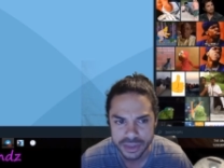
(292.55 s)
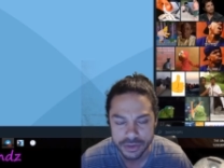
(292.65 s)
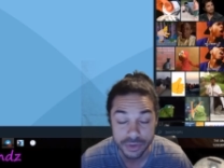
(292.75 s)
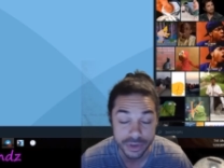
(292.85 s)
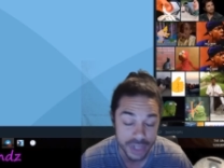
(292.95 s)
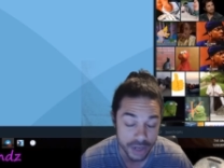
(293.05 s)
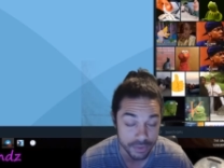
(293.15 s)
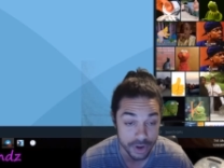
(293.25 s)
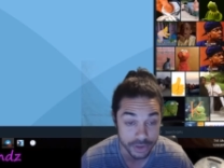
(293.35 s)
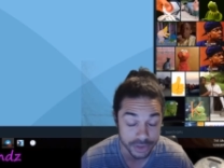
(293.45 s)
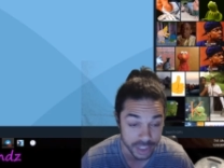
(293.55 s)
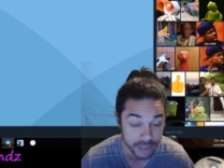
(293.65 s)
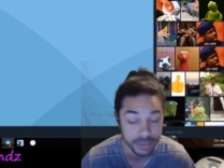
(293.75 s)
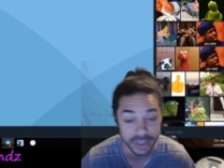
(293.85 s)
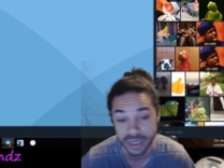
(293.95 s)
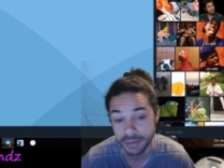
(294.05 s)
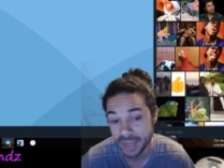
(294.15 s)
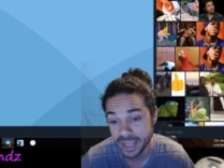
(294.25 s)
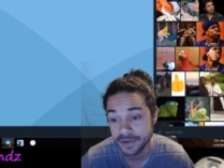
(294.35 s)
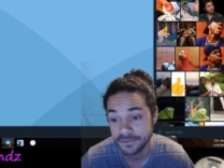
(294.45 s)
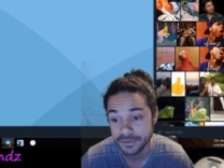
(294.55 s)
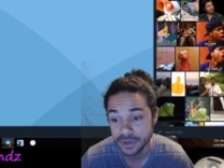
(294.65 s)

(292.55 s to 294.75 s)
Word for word: no, not wrong thing, but they may have